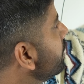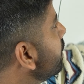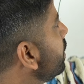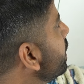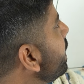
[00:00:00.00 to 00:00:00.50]

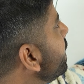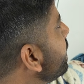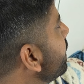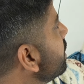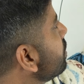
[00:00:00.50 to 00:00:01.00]
the
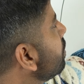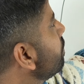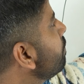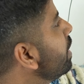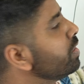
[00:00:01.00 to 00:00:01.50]
integration
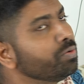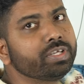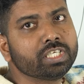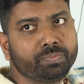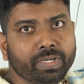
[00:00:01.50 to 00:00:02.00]
of 1 with
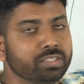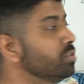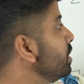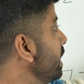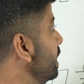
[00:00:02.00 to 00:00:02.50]
respect
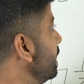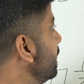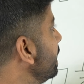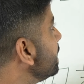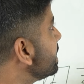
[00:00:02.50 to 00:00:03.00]
to
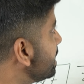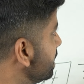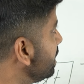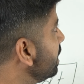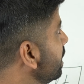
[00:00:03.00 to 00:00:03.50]
dt is
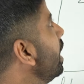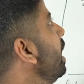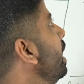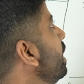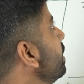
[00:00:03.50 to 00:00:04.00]
t,
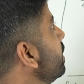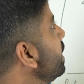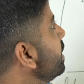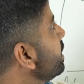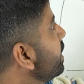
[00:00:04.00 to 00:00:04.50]
and the
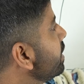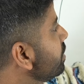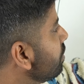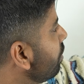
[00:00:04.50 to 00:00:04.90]
integration